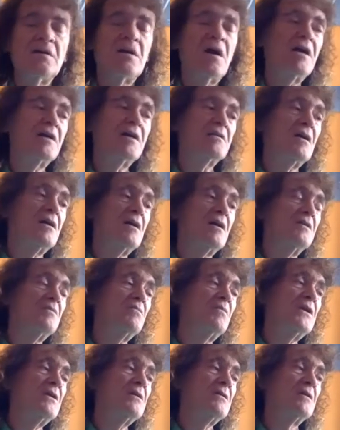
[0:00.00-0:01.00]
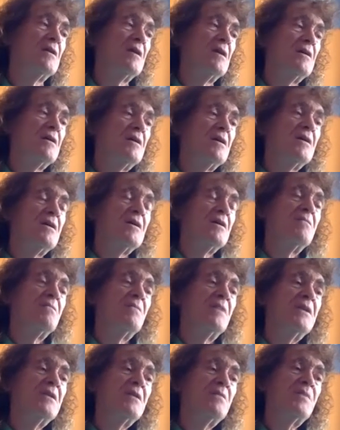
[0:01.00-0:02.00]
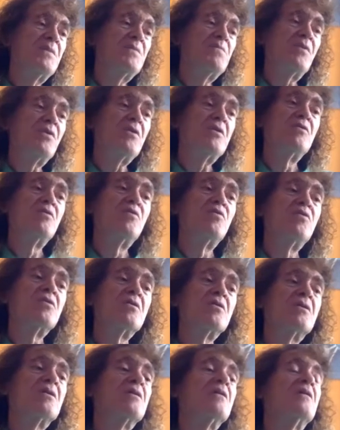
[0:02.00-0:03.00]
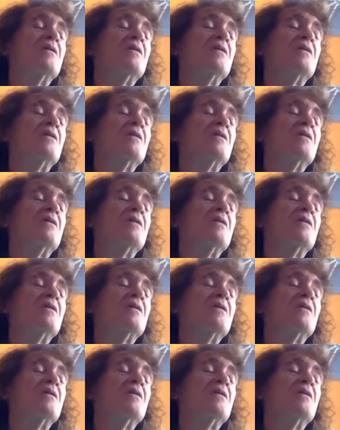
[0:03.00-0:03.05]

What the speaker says: I mean, many people look